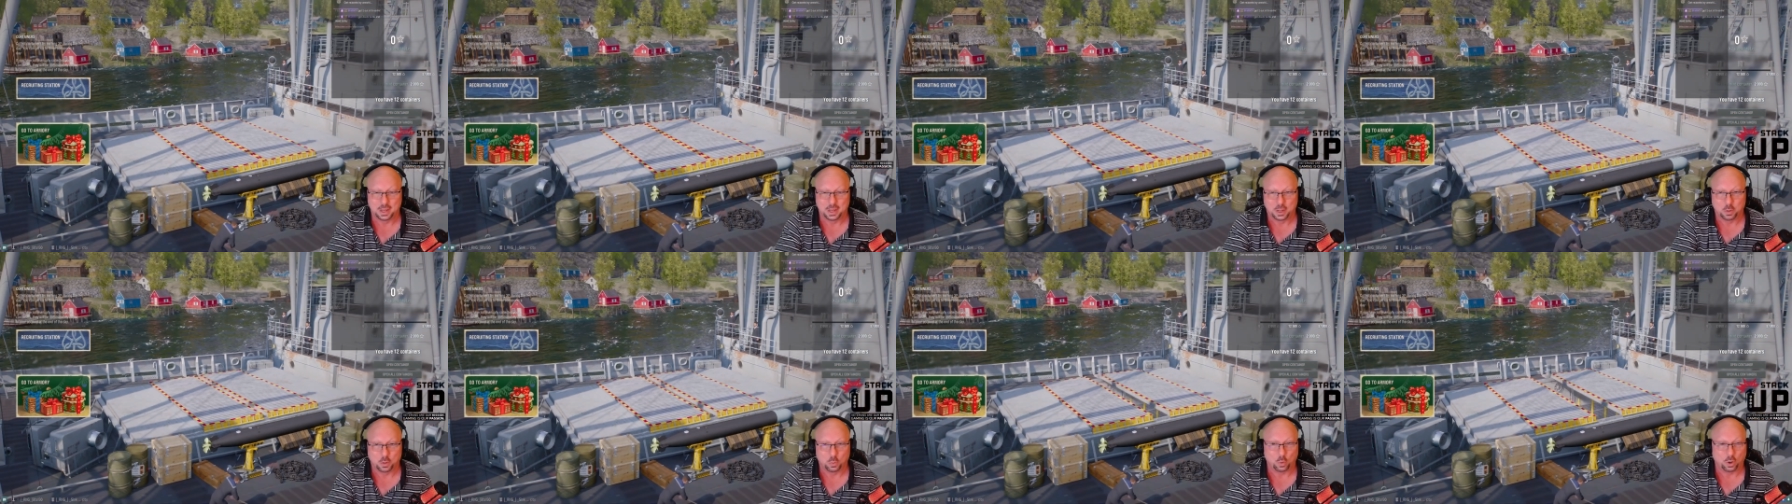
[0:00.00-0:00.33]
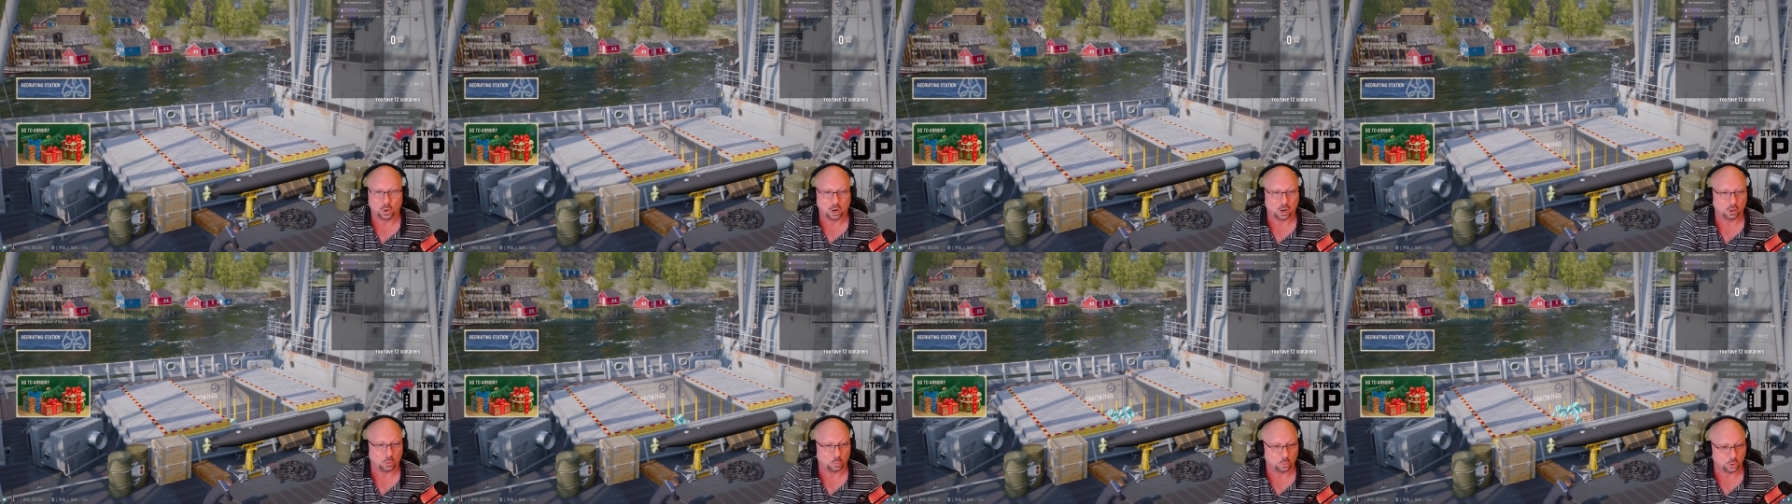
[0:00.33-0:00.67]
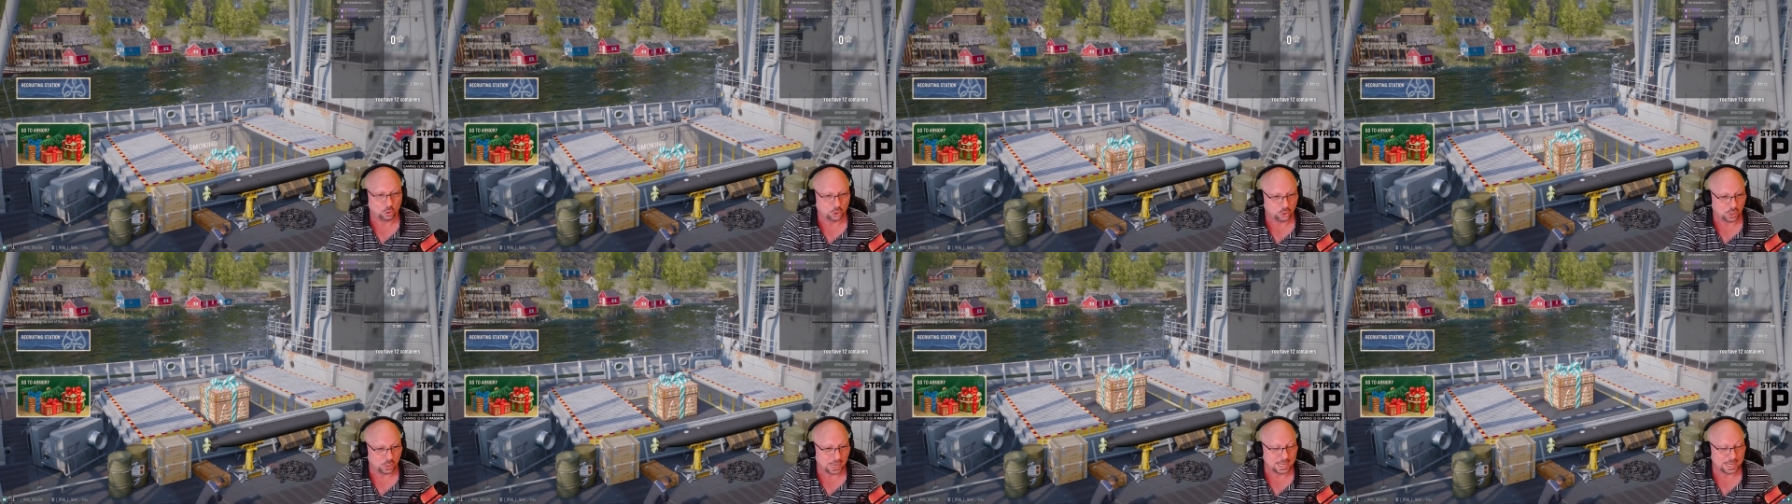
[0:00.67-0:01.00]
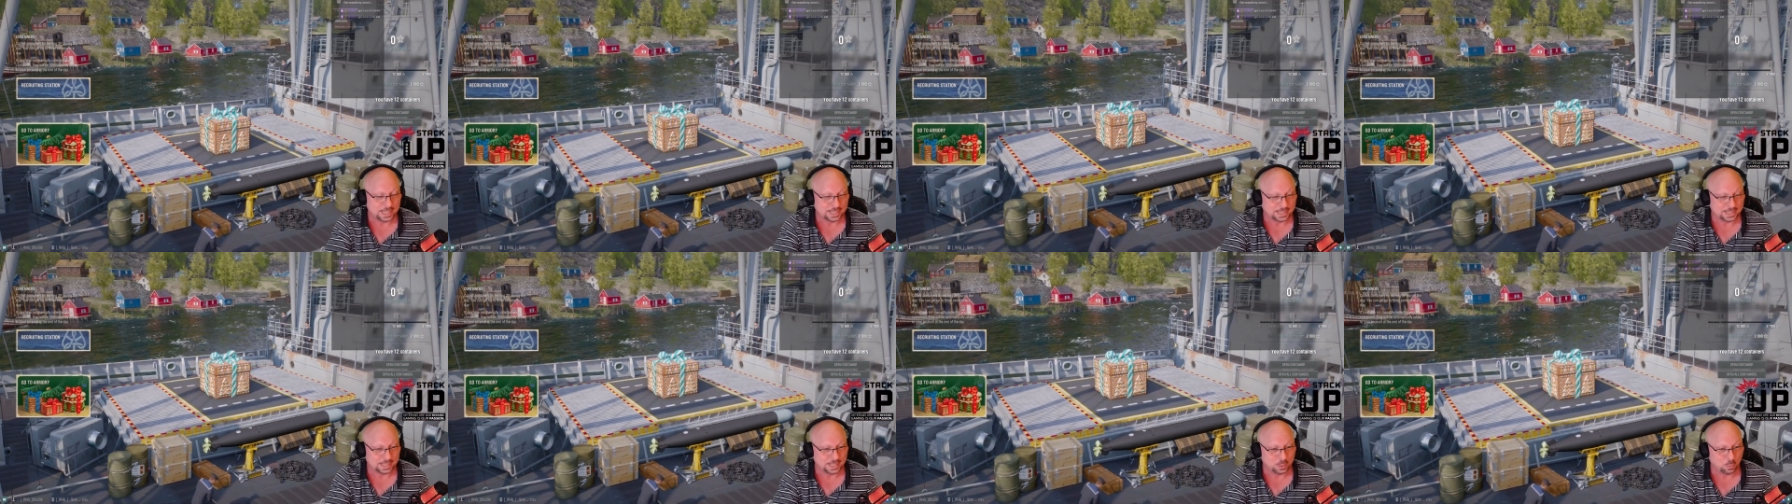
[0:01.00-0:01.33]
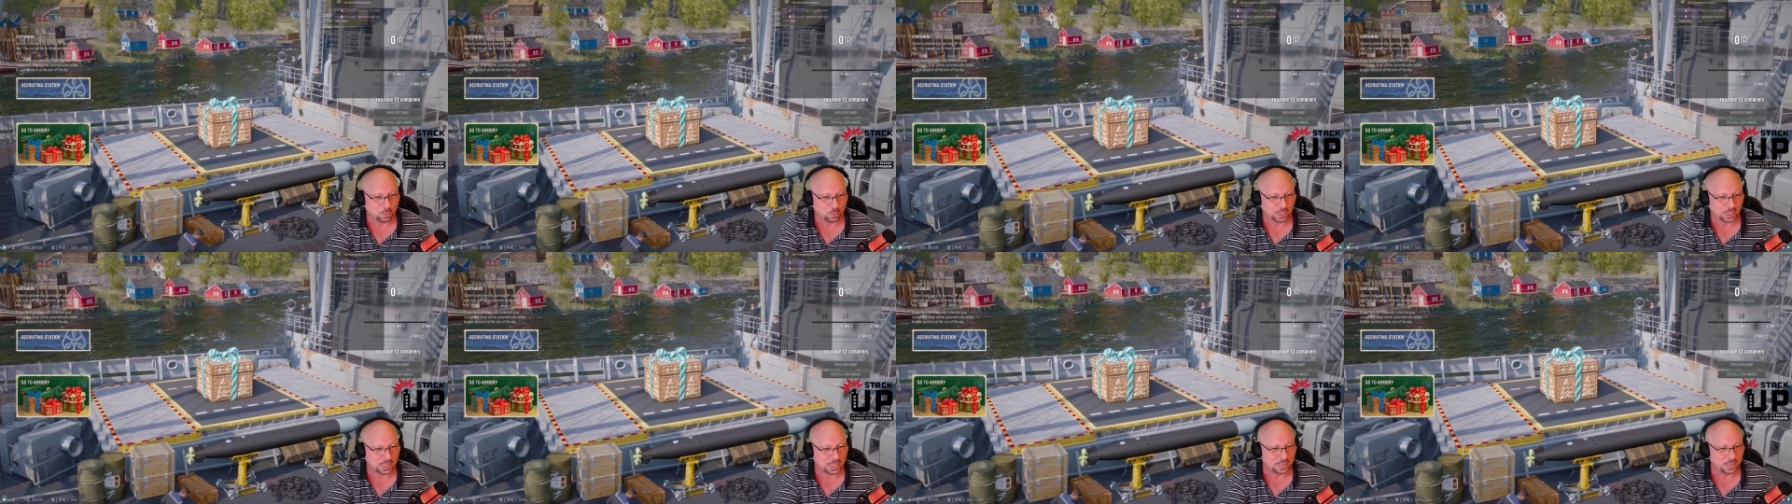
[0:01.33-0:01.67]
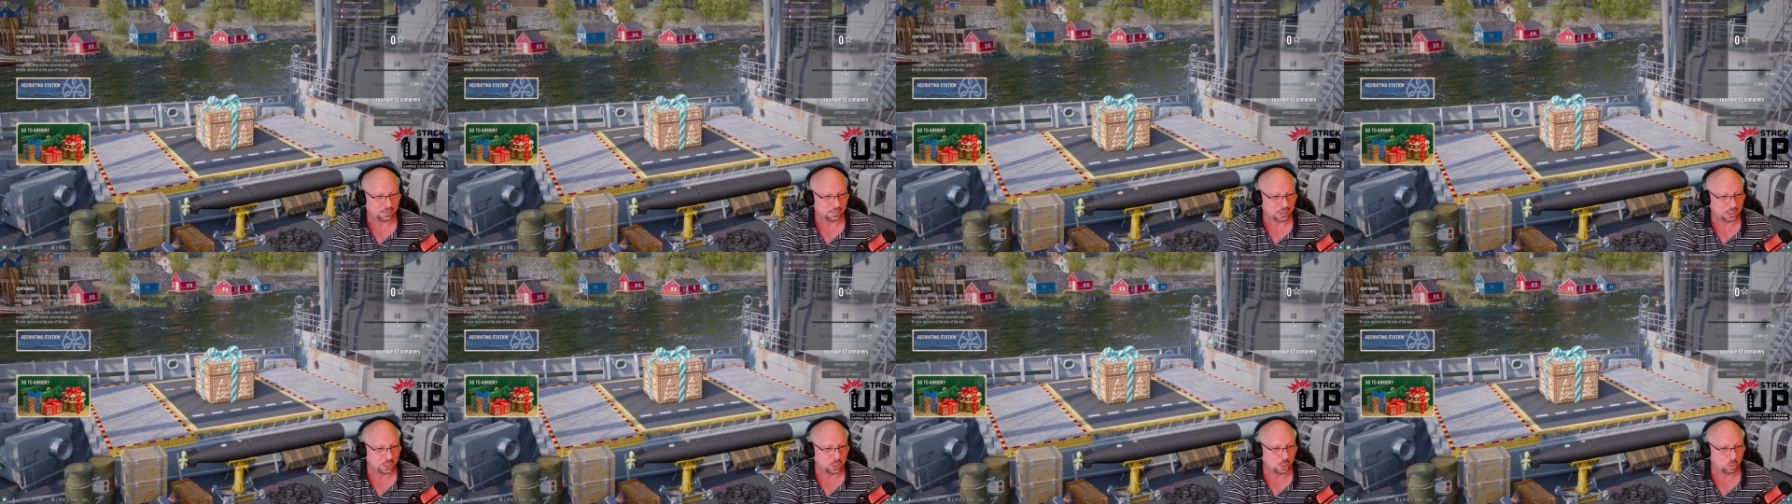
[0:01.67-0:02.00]
We're trying to see what kind of a
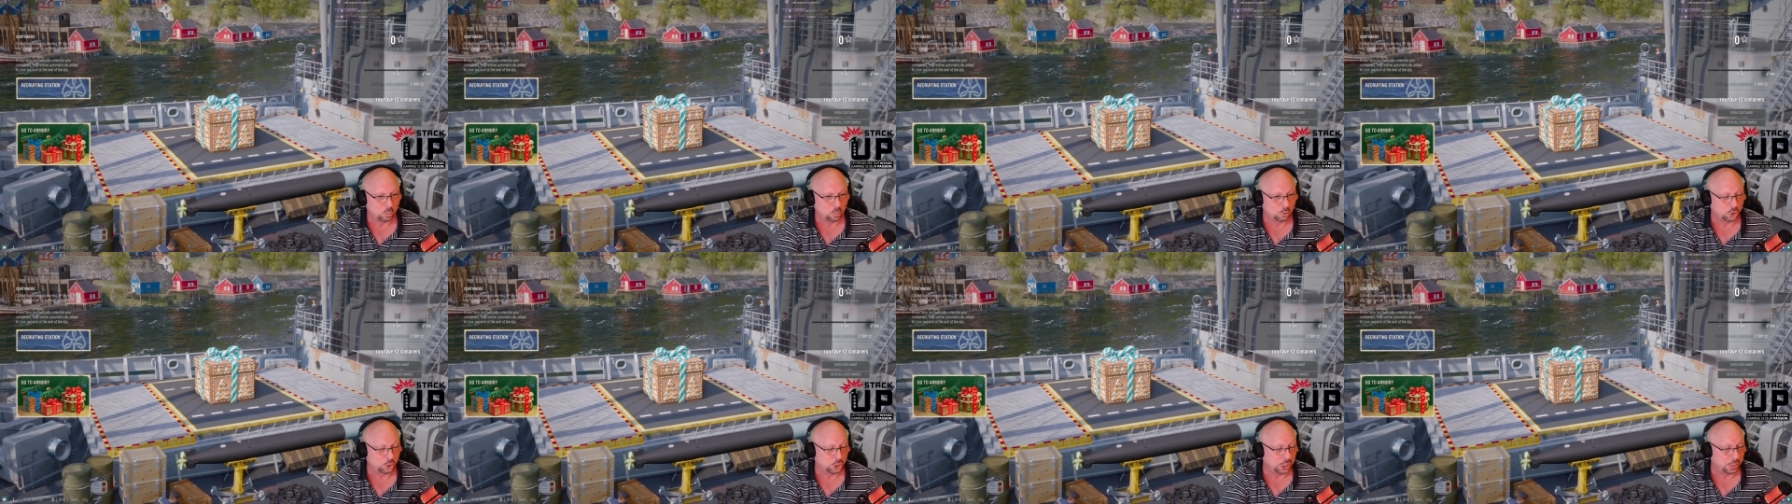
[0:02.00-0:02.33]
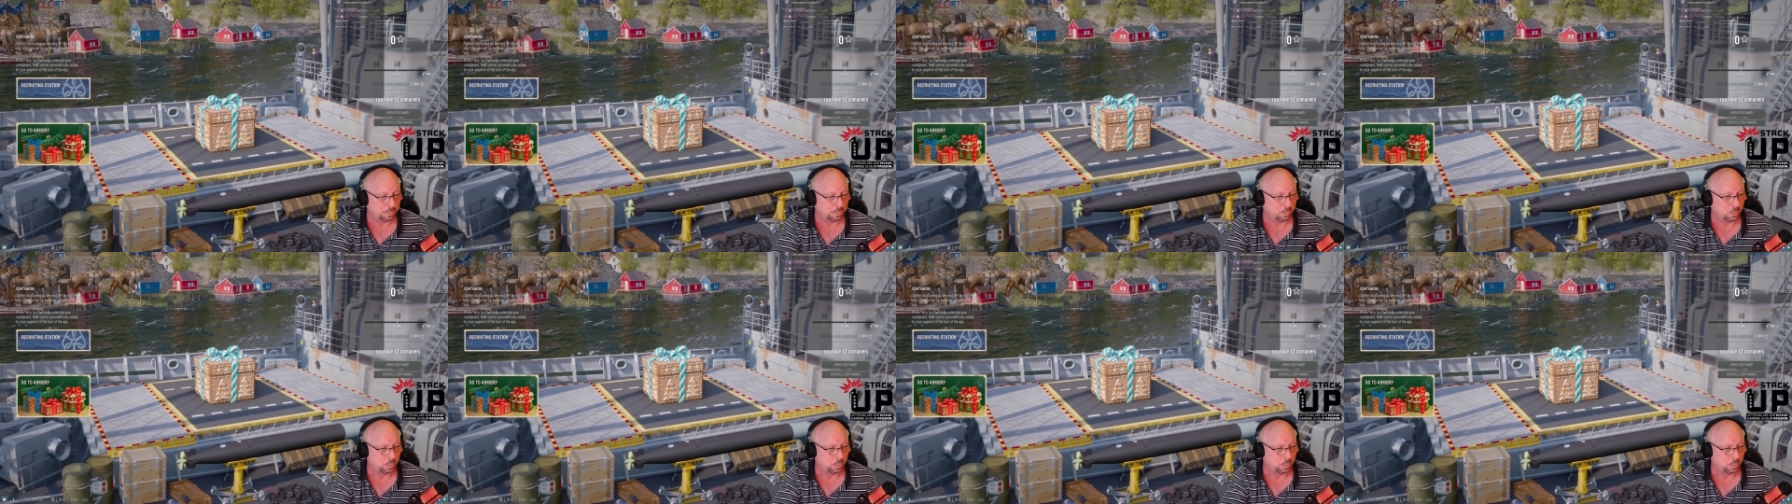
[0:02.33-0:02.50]
coal ship